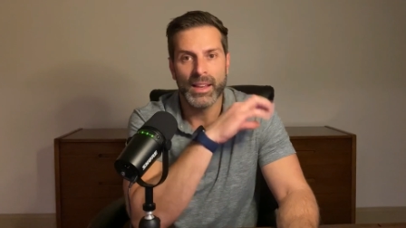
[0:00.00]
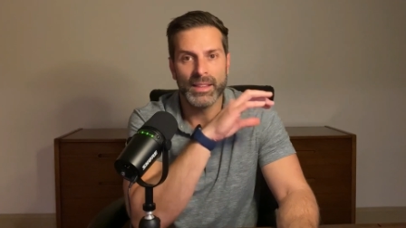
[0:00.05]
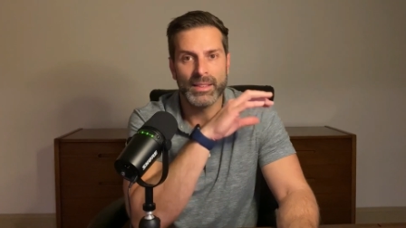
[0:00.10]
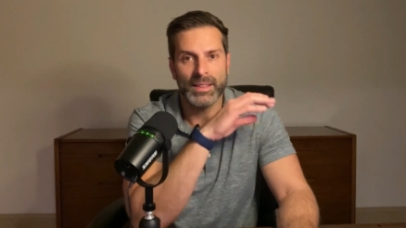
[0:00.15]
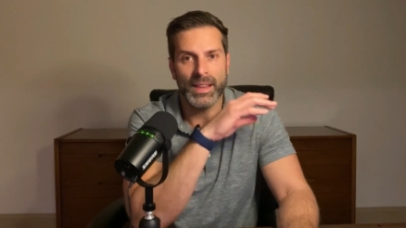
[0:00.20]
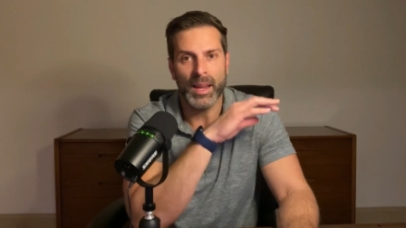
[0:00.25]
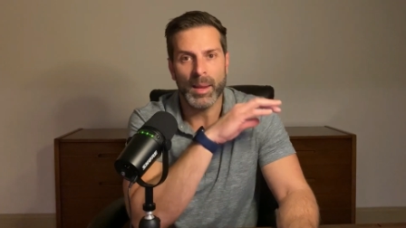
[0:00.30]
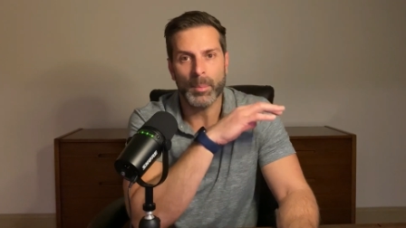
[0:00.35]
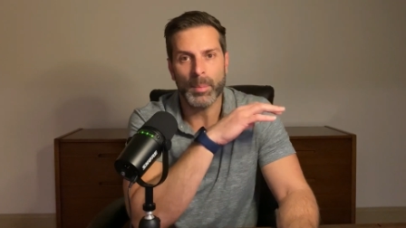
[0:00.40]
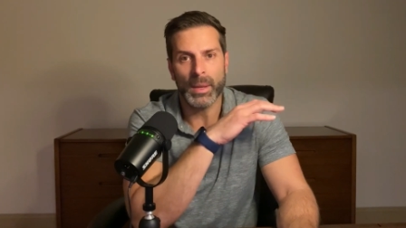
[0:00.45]

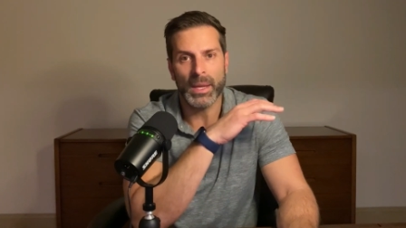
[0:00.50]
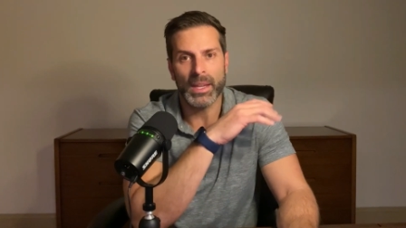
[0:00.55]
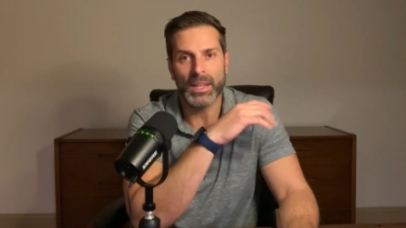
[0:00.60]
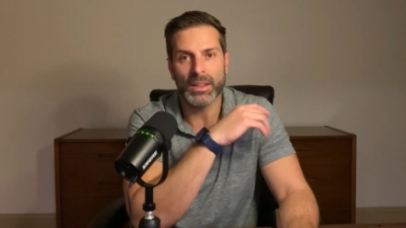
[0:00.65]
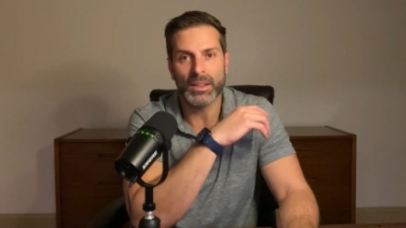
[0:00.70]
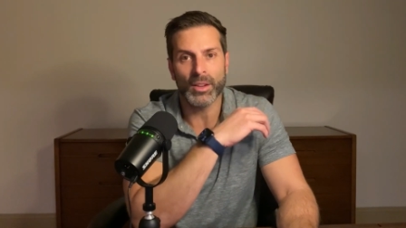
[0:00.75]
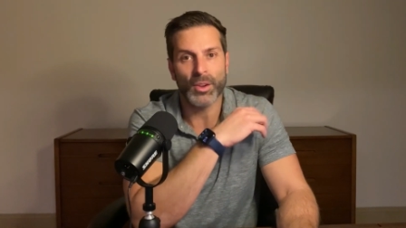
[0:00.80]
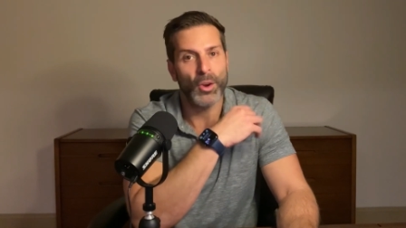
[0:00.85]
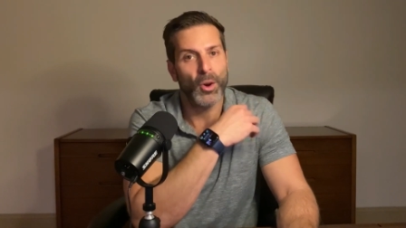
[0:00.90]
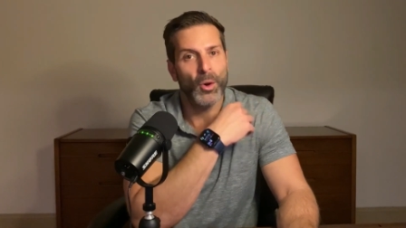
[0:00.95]
type
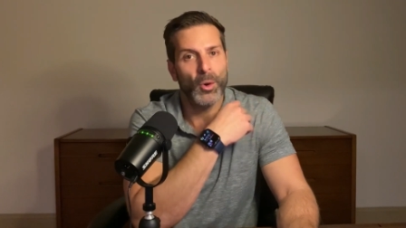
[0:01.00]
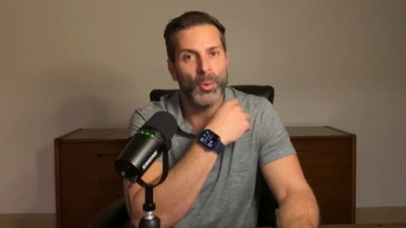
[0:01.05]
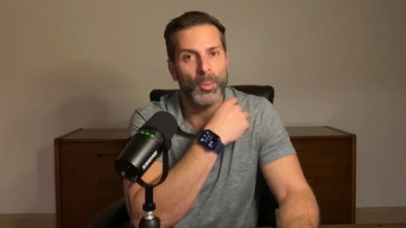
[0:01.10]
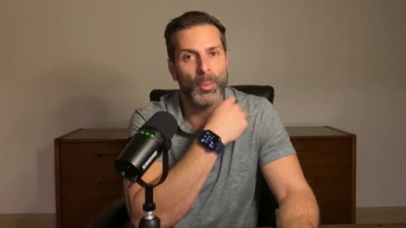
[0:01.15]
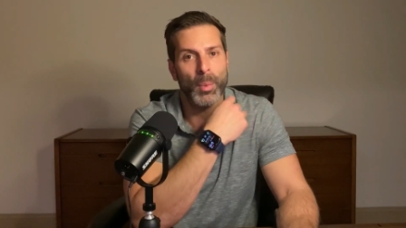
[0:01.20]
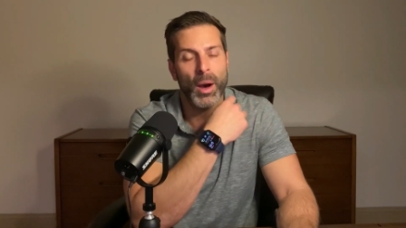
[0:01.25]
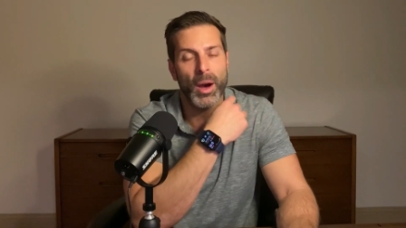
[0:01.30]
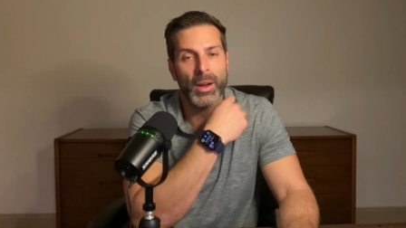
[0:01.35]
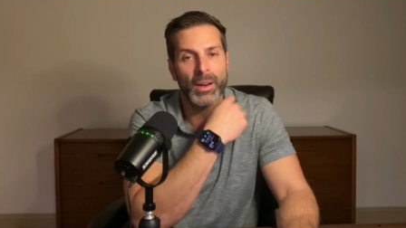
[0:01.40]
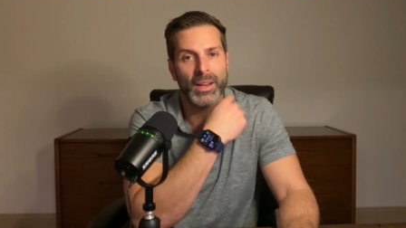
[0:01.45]
in the code
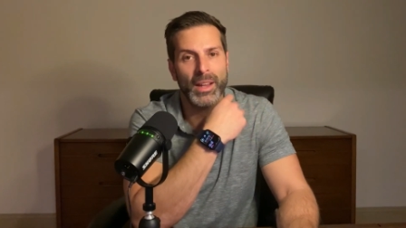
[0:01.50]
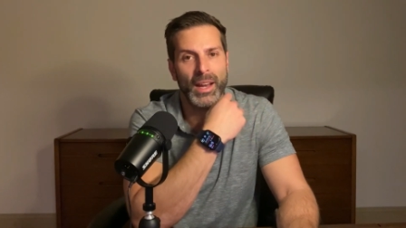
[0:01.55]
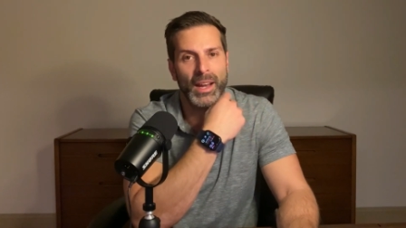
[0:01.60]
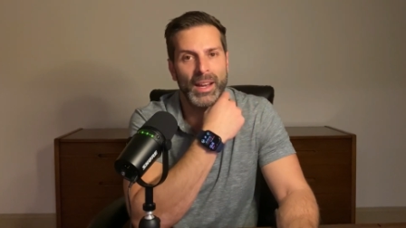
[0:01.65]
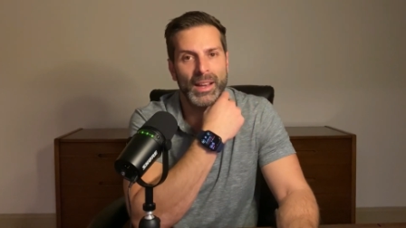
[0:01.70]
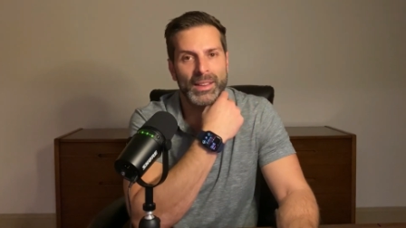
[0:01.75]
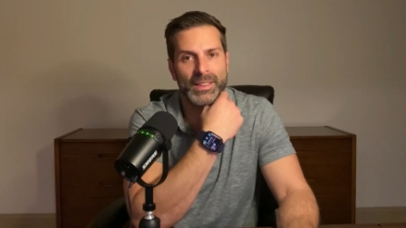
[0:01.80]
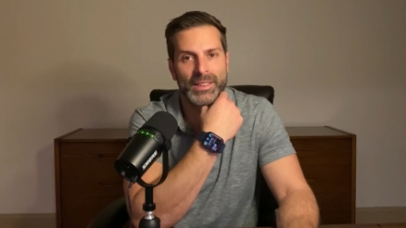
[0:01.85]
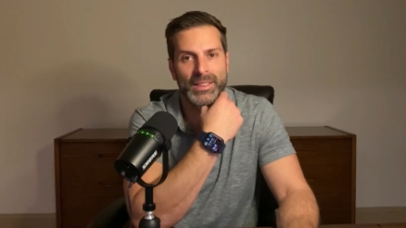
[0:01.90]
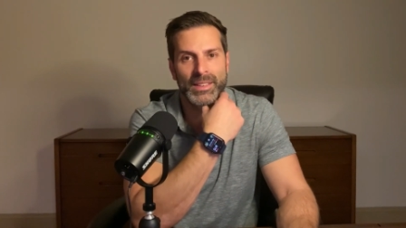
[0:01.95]

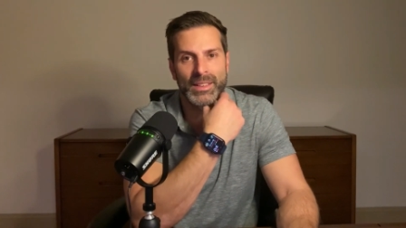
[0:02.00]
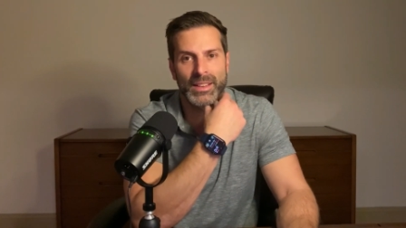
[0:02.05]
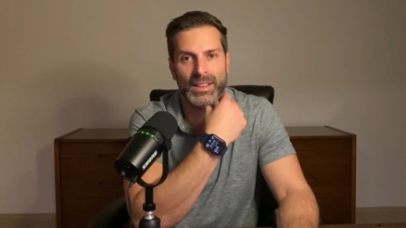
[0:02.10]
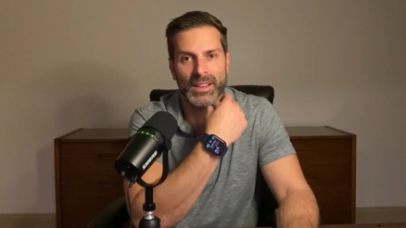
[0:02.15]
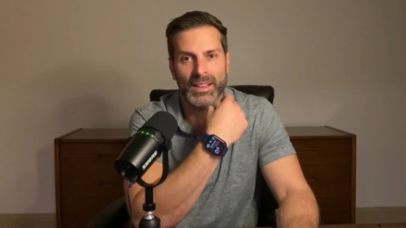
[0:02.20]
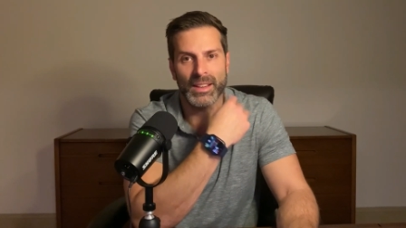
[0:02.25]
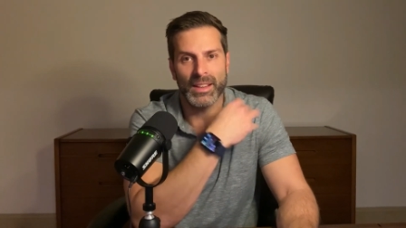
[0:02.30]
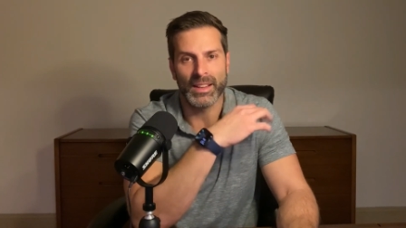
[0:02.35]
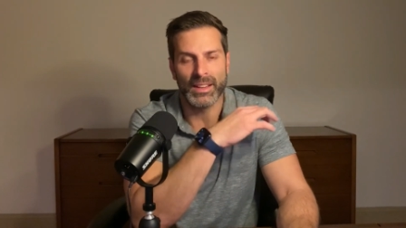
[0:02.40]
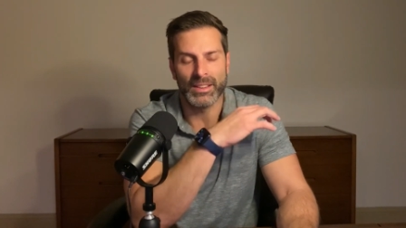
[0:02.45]
podcast
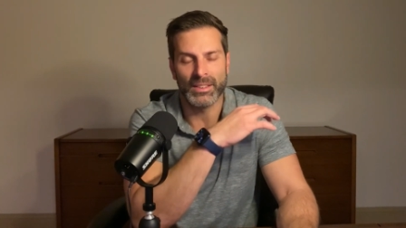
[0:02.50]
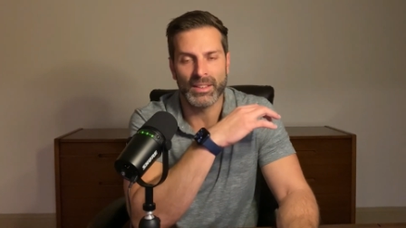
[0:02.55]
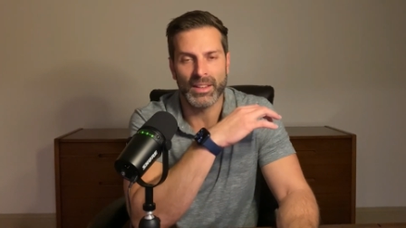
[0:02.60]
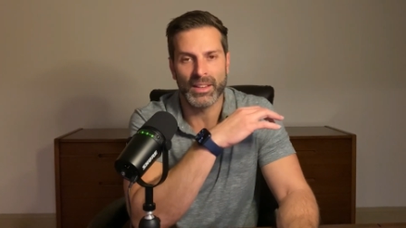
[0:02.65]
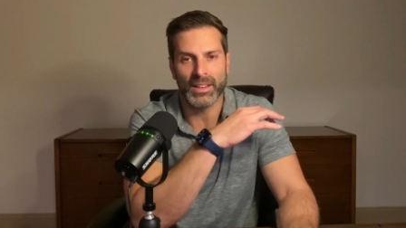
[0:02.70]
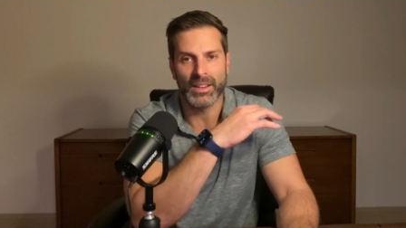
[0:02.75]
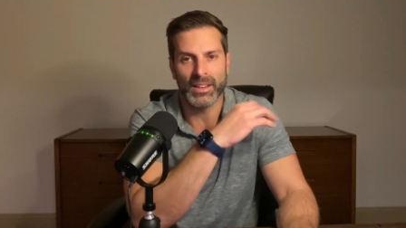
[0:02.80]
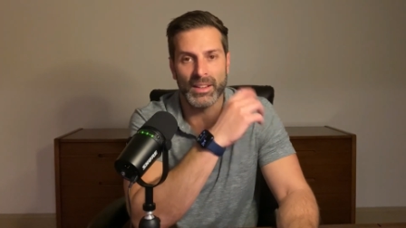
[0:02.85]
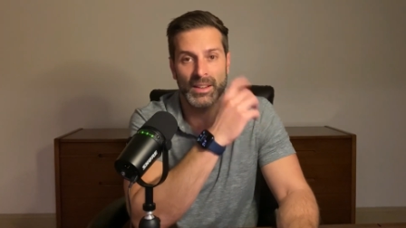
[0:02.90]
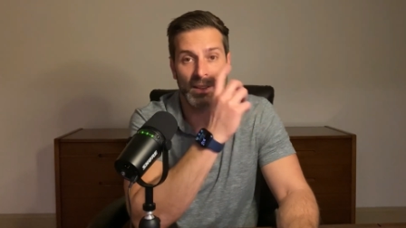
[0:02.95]
into
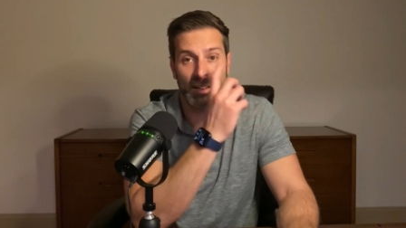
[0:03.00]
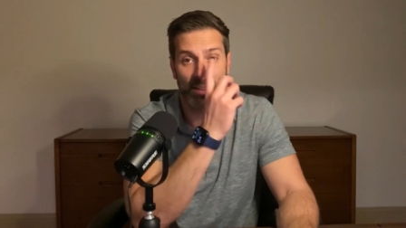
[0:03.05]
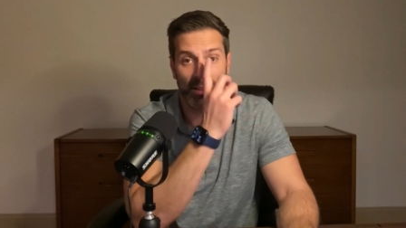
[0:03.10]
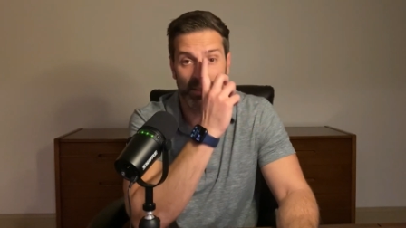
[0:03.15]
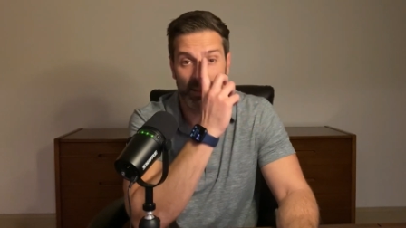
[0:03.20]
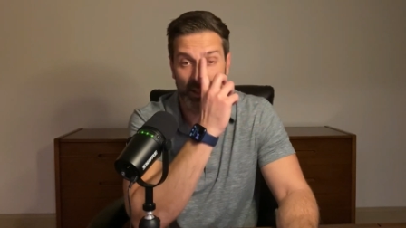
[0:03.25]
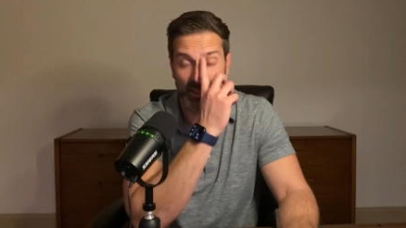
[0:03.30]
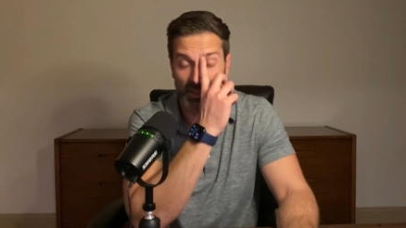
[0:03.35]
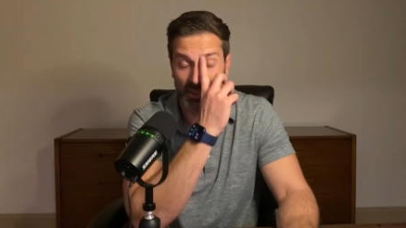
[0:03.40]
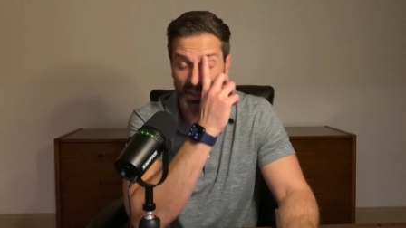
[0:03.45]
the
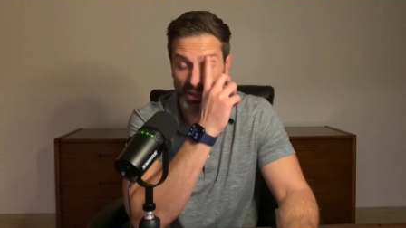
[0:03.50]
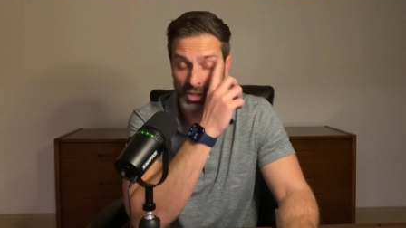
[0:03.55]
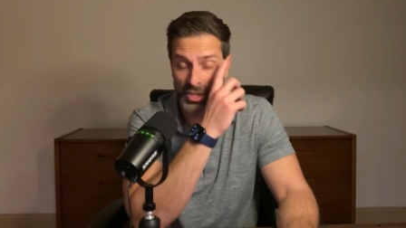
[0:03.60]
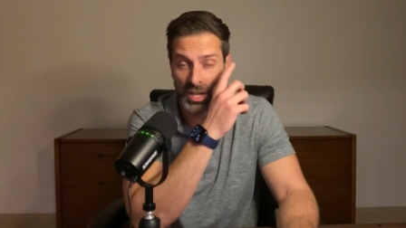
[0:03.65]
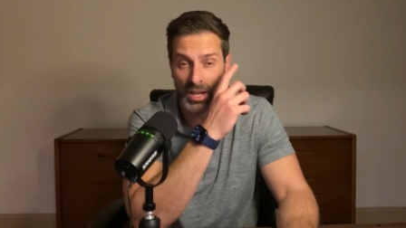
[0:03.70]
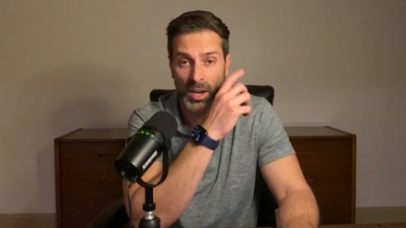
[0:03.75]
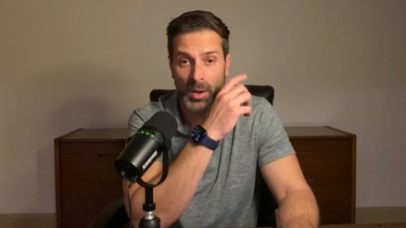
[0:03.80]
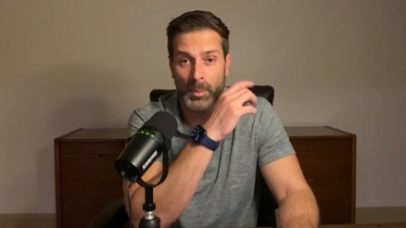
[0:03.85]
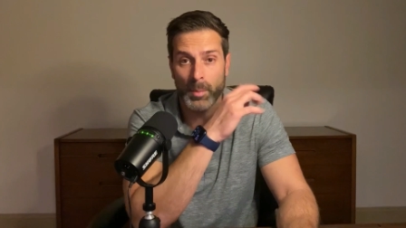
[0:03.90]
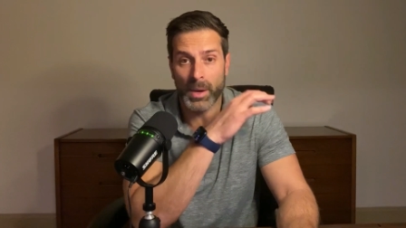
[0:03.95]
into the
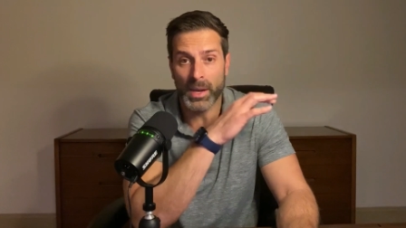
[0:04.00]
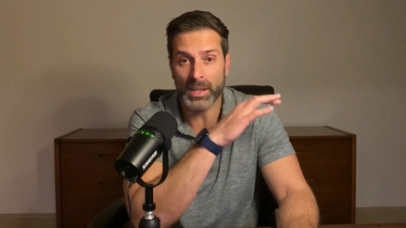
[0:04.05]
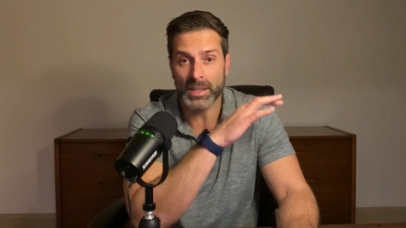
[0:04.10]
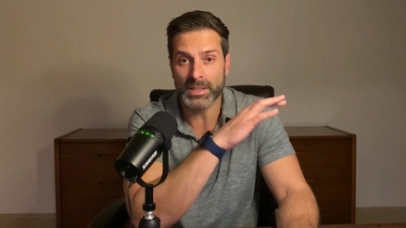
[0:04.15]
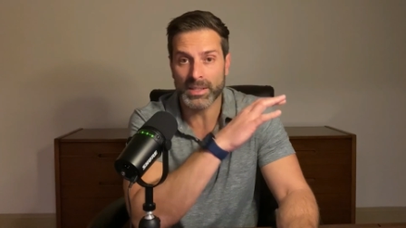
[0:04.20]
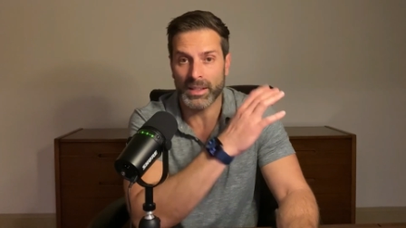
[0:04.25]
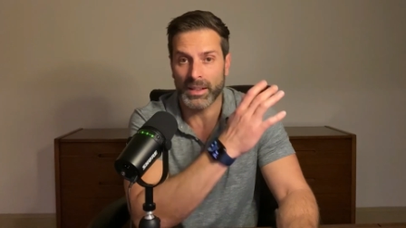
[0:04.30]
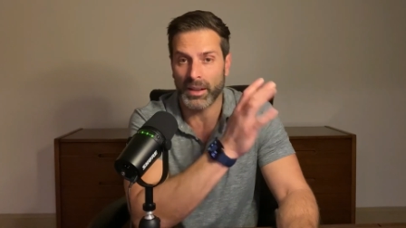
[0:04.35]
checkout box,